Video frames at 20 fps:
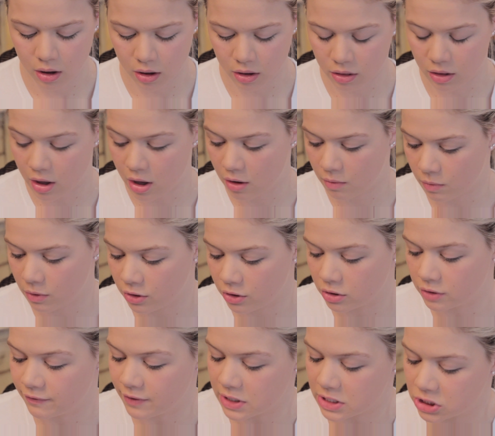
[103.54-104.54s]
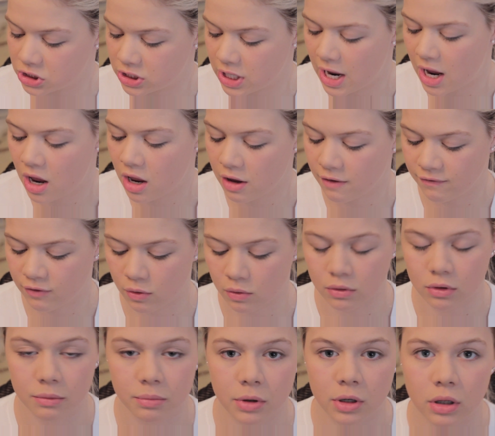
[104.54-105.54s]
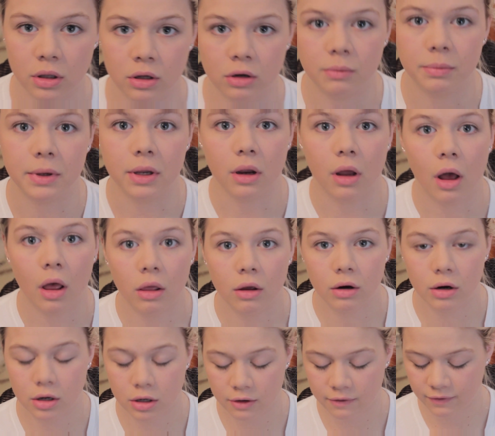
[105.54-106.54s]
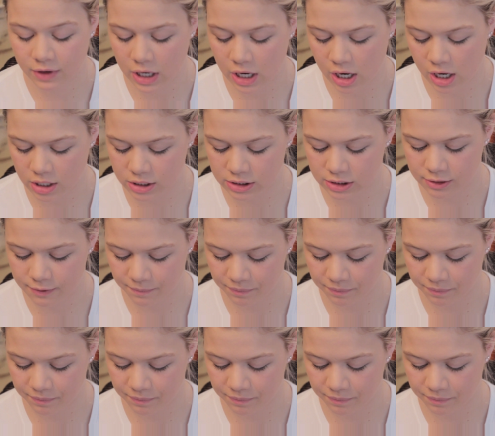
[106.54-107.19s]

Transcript: And then when you're finished that, if you want to put a little bit of color in your face,